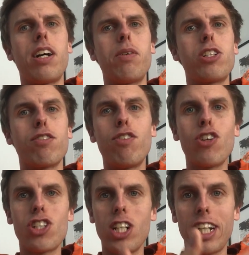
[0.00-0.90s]
which
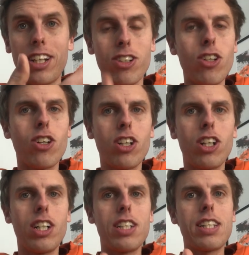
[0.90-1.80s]
unfortunately could not
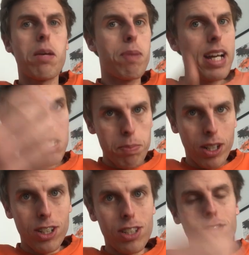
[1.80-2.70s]
take place
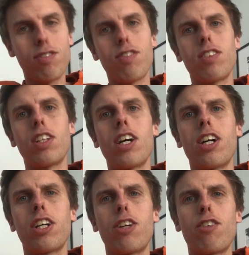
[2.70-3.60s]
because of
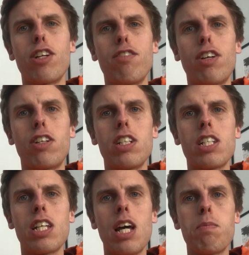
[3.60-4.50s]

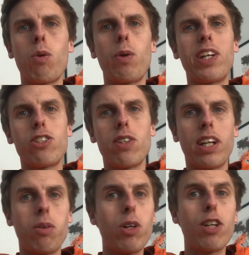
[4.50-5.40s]
coronavirus. But we are
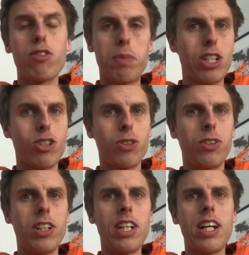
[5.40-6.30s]
doing a one-off special
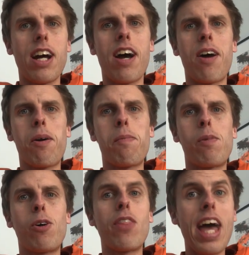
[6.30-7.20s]

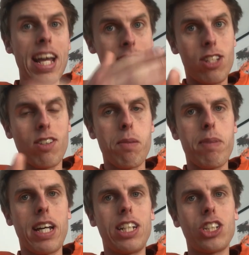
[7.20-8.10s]
on their Instagram
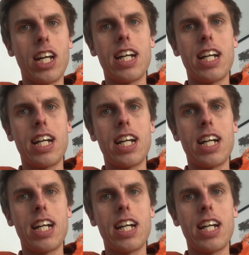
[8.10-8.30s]
page